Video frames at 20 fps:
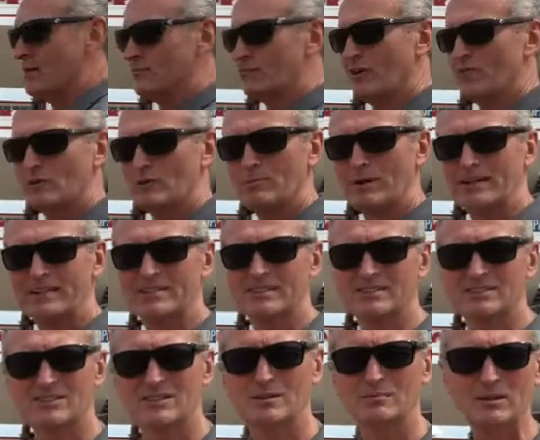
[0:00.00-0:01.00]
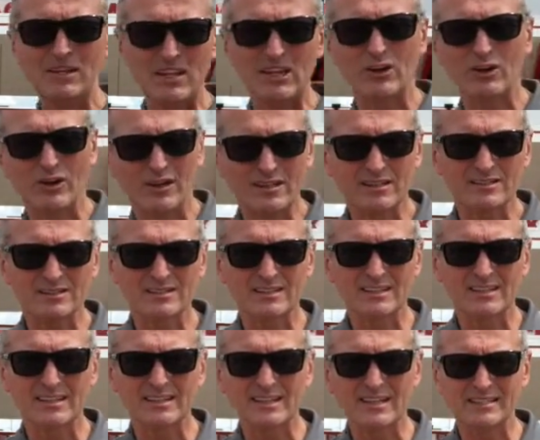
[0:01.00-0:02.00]
for everybody that's going to be here at
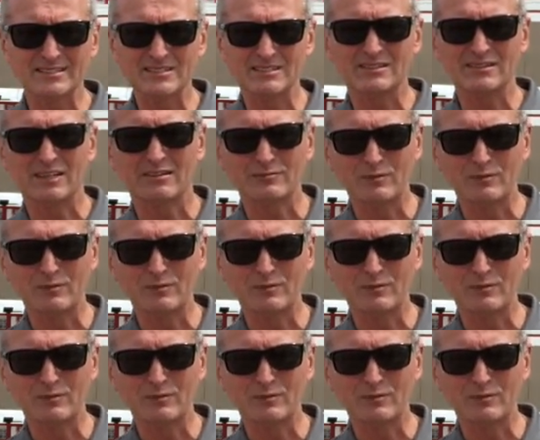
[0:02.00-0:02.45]
an NC State